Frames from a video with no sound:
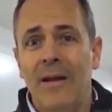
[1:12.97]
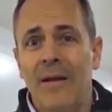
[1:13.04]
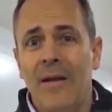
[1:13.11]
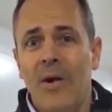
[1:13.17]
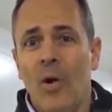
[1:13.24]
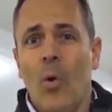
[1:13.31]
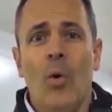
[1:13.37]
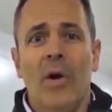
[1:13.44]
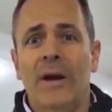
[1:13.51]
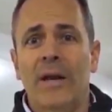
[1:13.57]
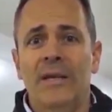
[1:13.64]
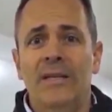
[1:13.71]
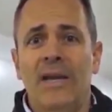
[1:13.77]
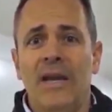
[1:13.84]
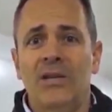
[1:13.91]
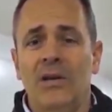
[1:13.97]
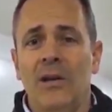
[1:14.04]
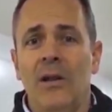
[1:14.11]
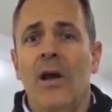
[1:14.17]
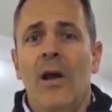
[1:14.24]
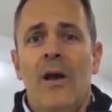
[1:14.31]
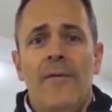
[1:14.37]
a sitting
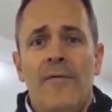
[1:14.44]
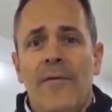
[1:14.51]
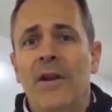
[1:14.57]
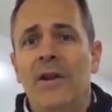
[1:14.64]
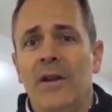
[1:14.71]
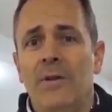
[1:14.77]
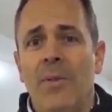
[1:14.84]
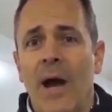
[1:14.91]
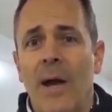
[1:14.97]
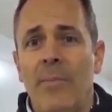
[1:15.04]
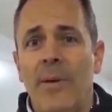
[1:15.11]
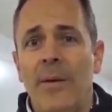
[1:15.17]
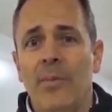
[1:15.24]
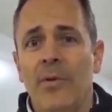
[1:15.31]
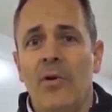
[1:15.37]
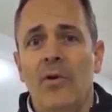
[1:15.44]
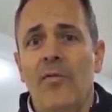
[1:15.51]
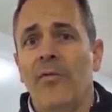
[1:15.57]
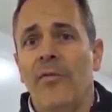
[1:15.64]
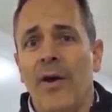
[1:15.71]
governor say that the very